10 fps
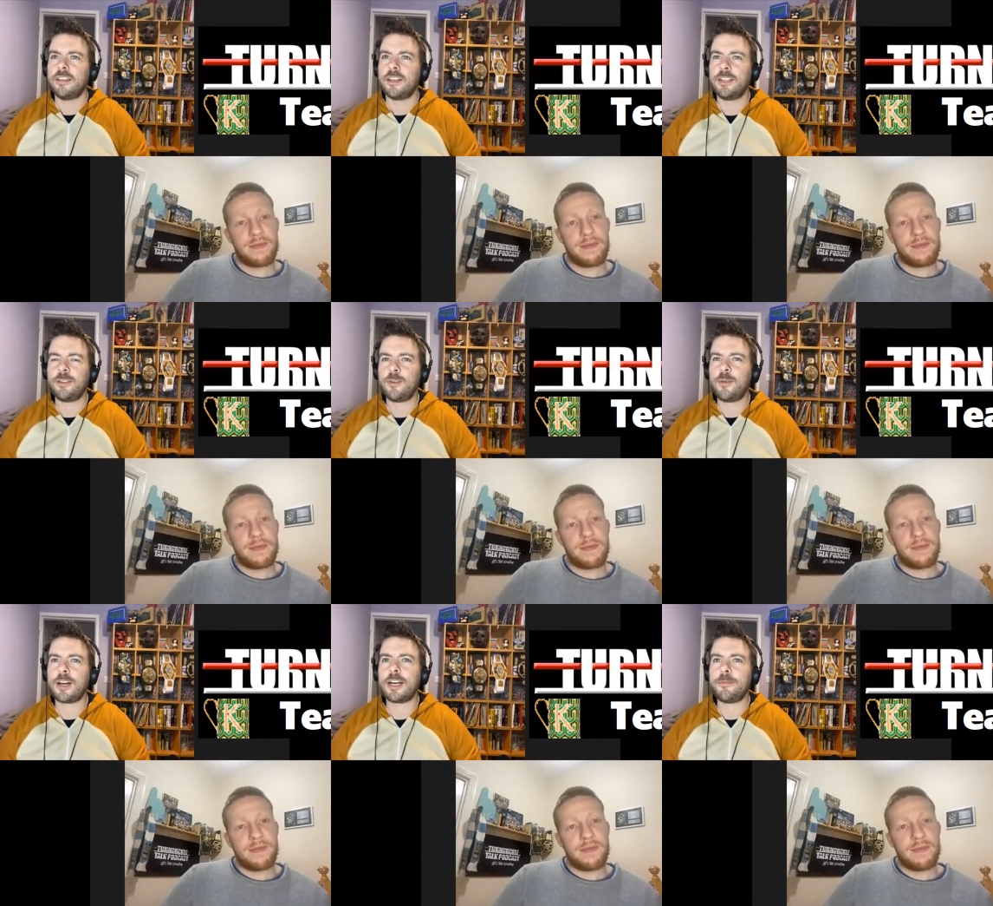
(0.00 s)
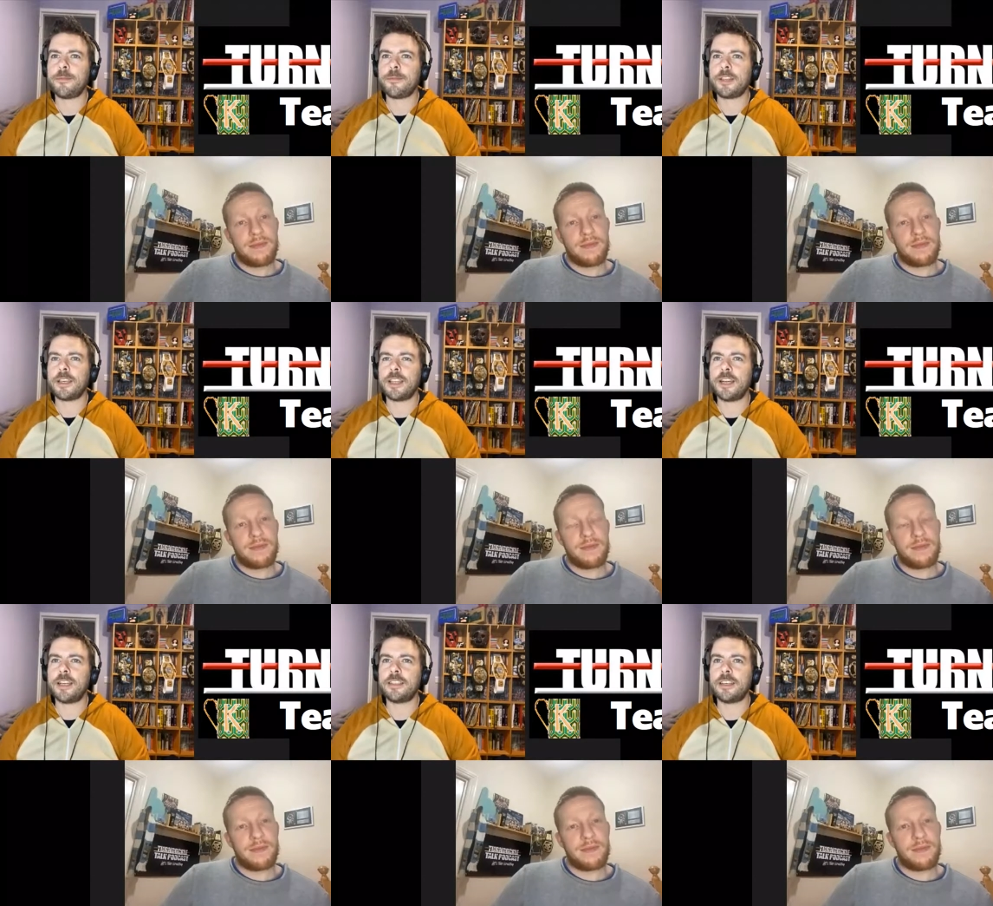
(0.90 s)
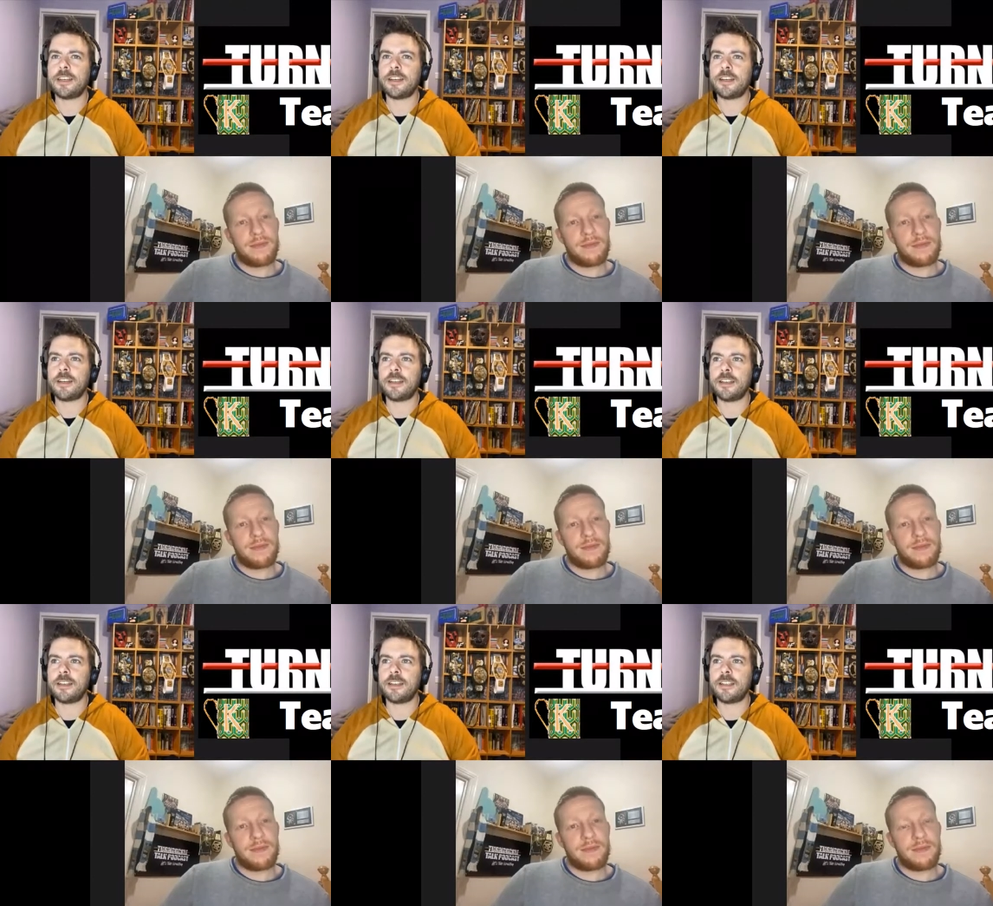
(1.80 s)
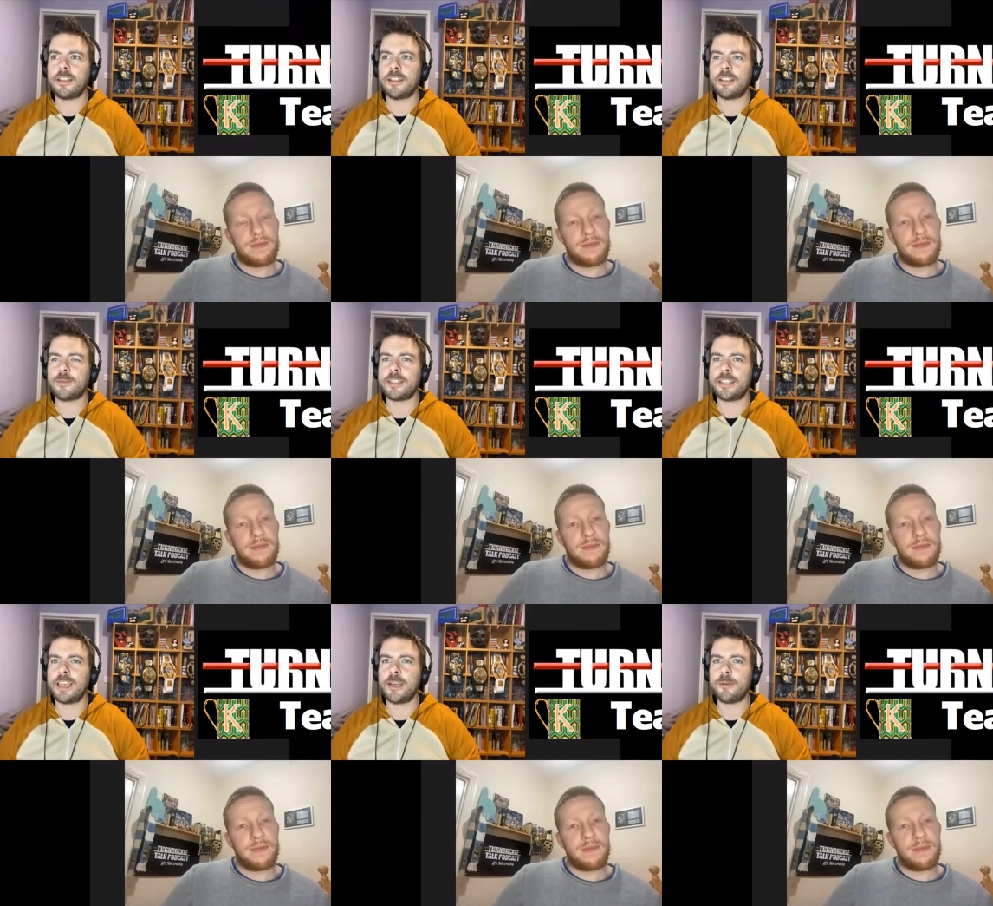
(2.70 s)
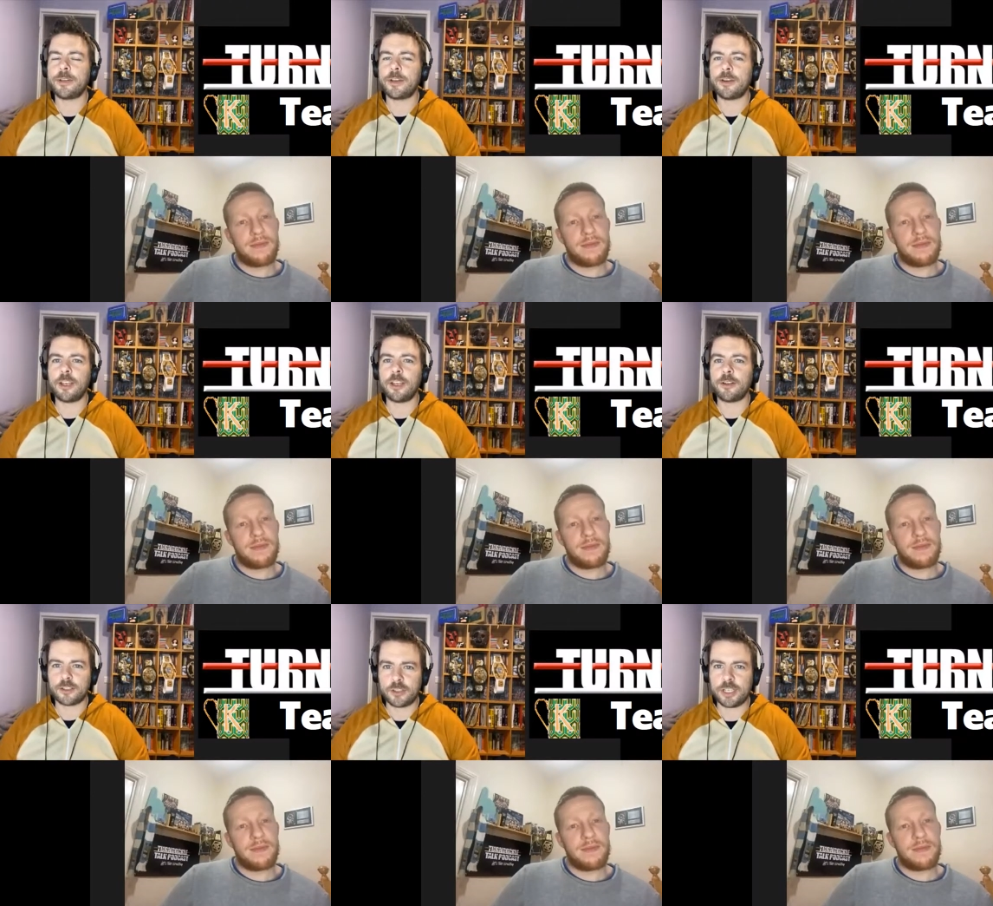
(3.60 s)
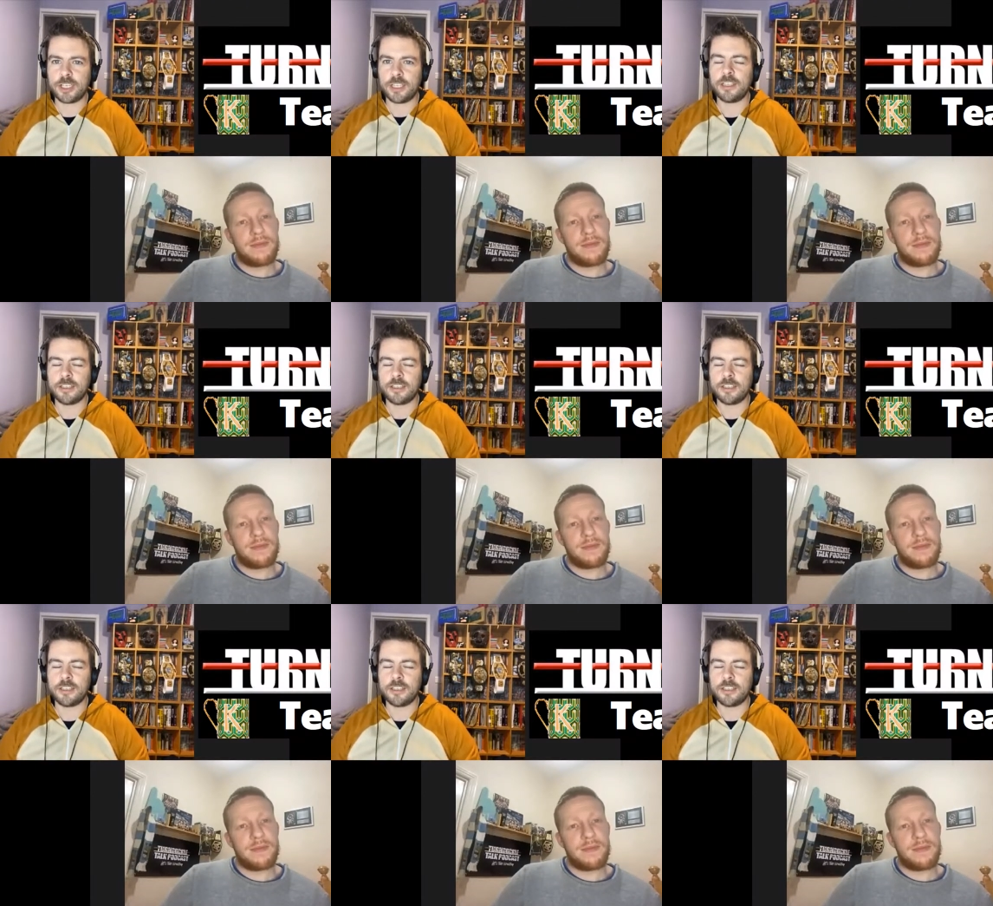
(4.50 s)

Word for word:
Speaker 1: I don't know what happened, but like last year, there was a day where we cut down a tree.